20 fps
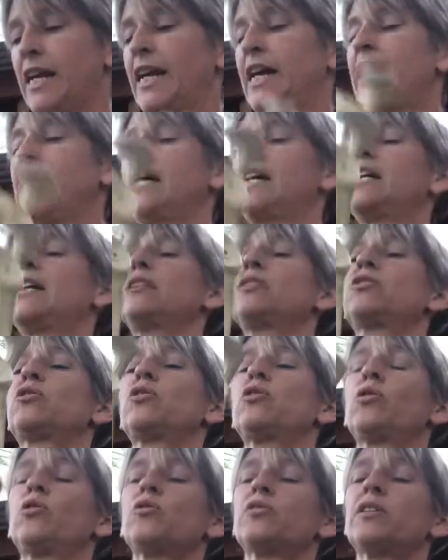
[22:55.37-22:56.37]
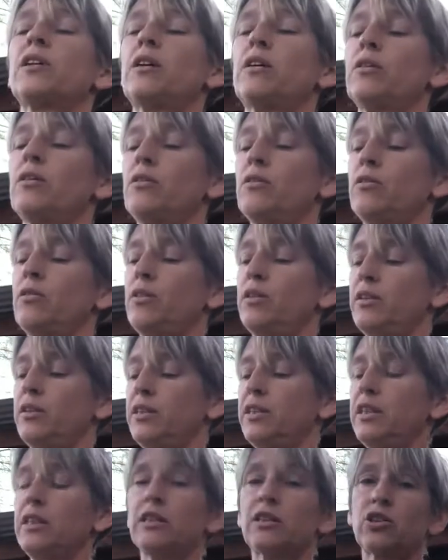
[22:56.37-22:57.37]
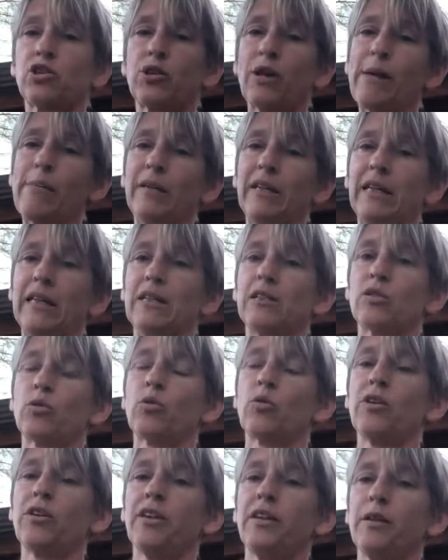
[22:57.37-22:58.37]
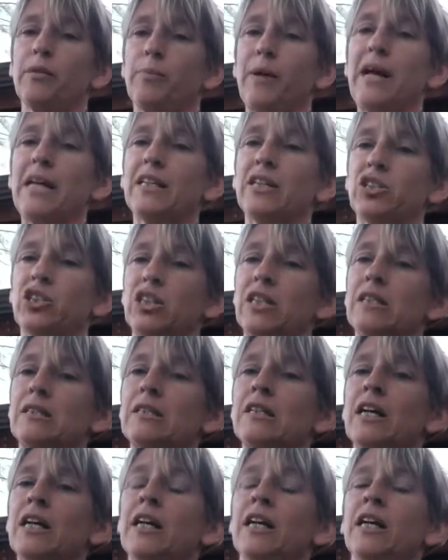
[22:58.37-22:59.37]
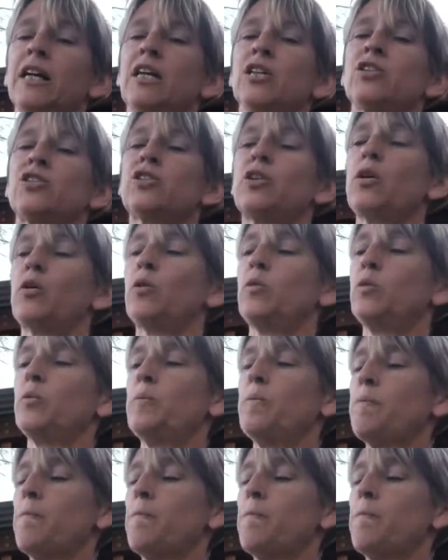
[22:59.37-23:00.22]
and those are the extremities or the appendages. So